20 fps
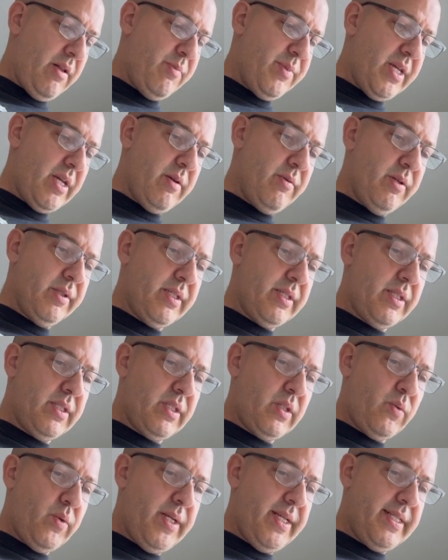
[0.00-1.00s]
be able to
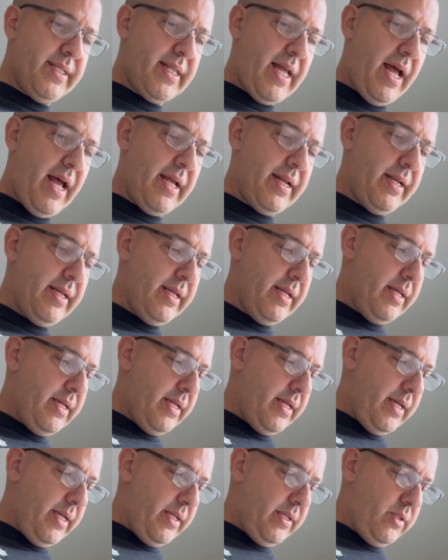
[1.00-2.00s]
squeeze that
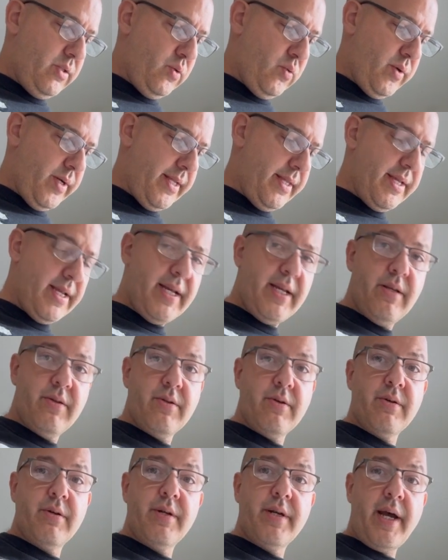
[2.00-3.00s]
into an
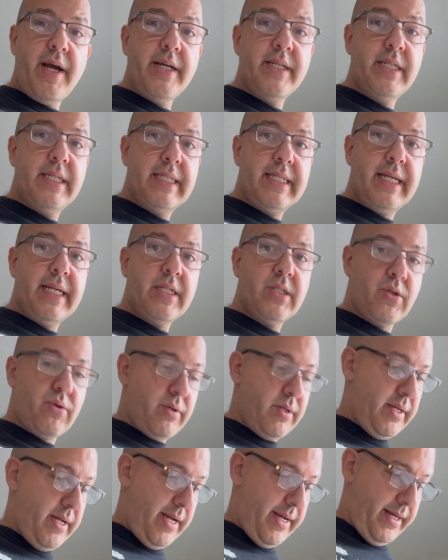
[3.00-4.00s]
either 9.6 or
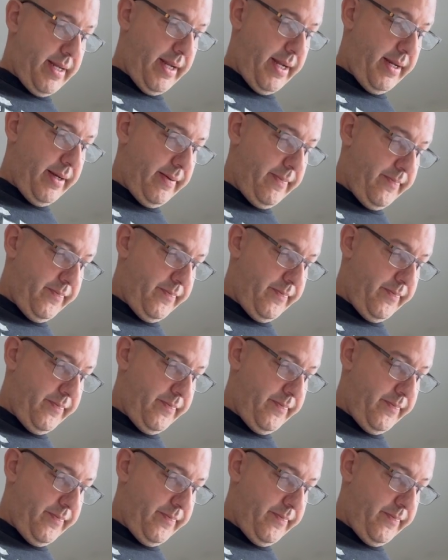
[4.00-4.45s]
9.8.